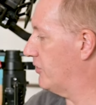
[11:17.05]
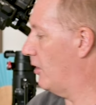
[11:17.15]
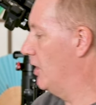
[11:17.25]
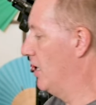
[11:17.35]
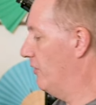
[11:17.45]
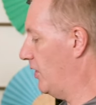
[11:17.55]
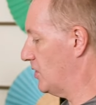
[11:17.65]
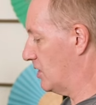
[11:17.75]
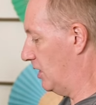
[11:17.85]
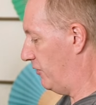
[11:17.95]
So if I
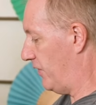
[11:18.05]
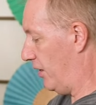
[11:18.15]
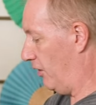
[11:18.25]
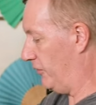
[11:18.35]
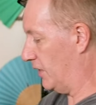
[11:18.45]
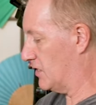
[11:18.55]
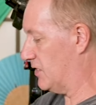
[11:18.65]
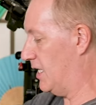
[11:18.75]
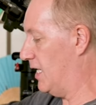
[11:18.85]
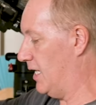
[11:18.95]
just lift that off, you can
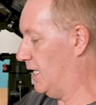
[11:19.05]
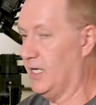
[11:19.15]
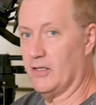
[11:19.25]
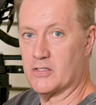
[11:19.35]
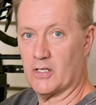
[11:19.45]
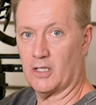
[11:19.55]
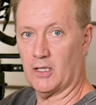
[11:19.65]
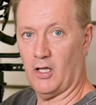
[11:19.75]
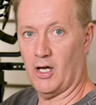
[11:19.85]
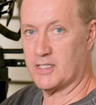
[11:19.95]
see here, there's a
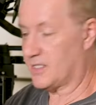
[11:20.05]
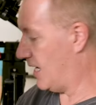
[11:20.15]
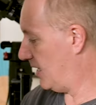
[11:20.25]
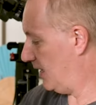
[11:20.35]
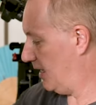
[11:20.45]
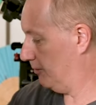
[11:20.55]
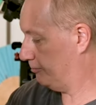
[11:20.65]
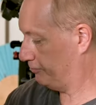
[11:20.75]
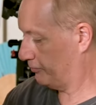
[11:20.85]
little light stand here.